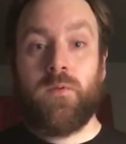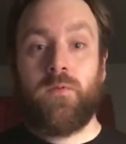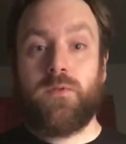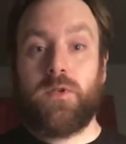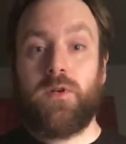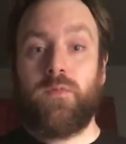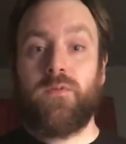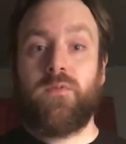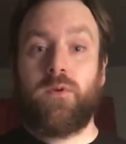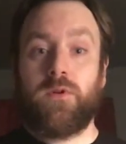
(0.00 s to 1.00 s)
so yeah, I hope
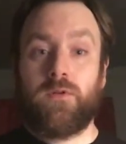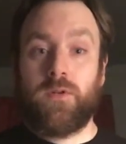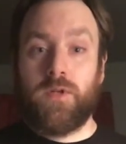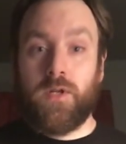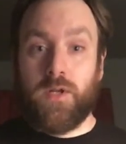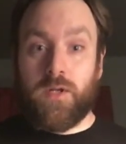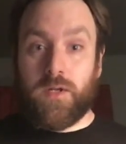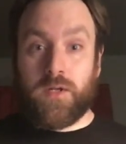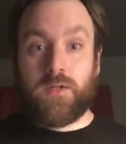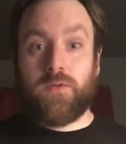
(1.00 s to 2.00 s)
everyone
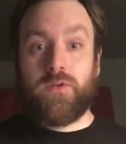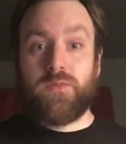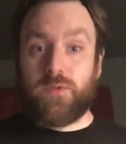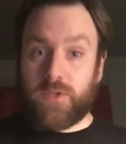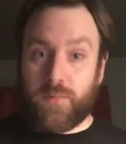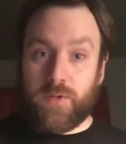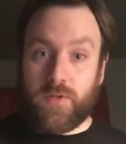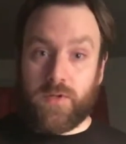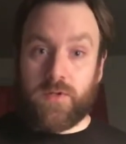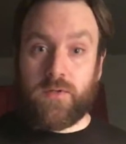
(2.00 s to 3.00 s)
got their Christmas shopping
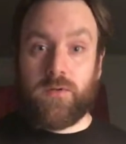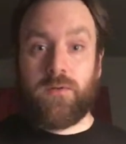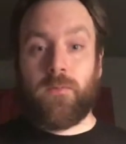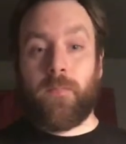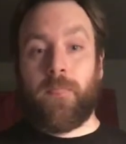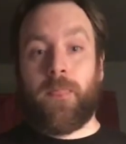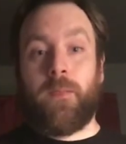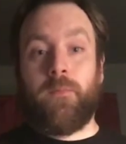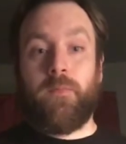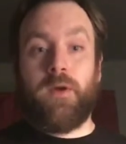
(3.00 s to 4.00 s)
done.
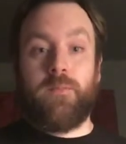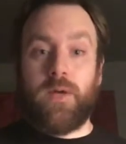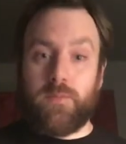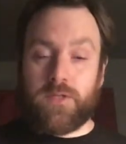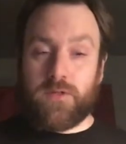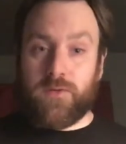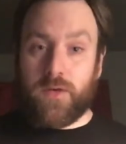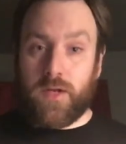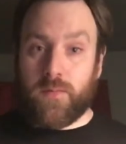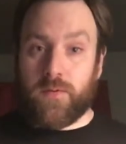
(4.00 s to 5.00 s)
My mom's not very
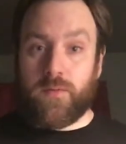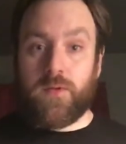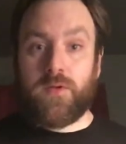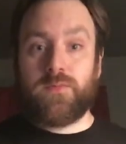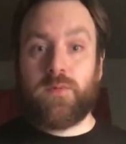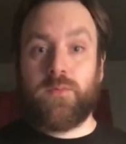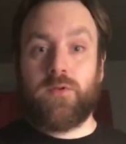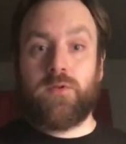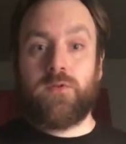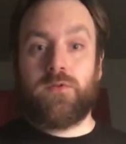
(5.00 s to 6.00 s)
happy because my
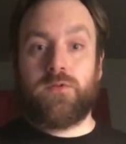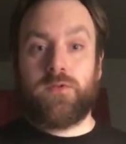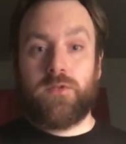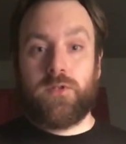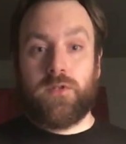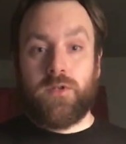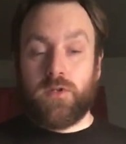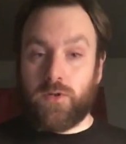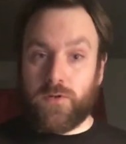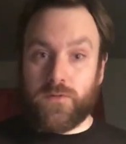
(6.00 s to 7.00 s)
brother's
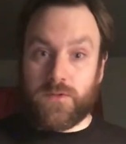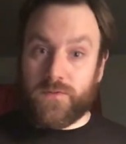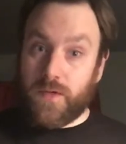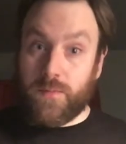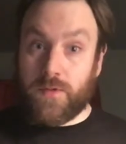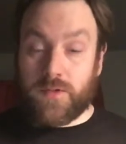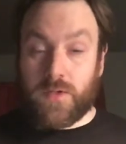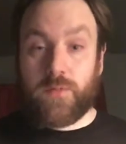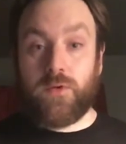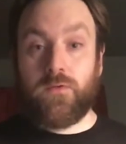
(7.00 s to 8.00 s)
girlfriend's family is
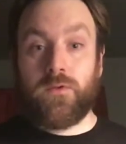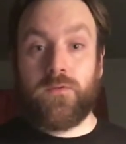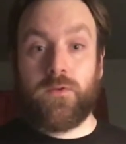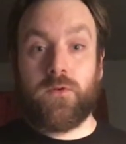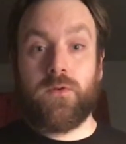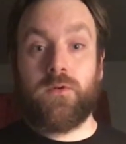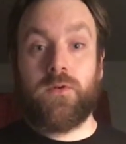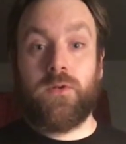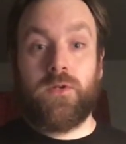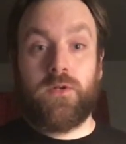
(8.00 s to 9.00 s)
coming over for
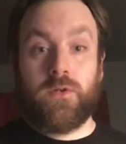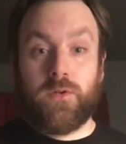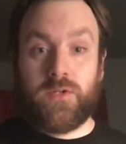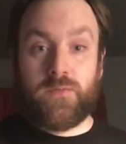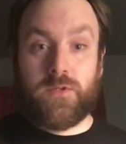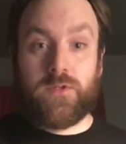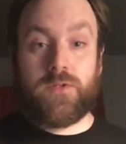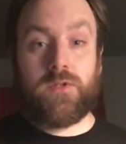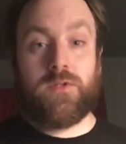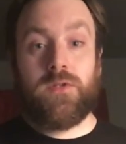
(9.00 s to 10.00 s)
Christmas,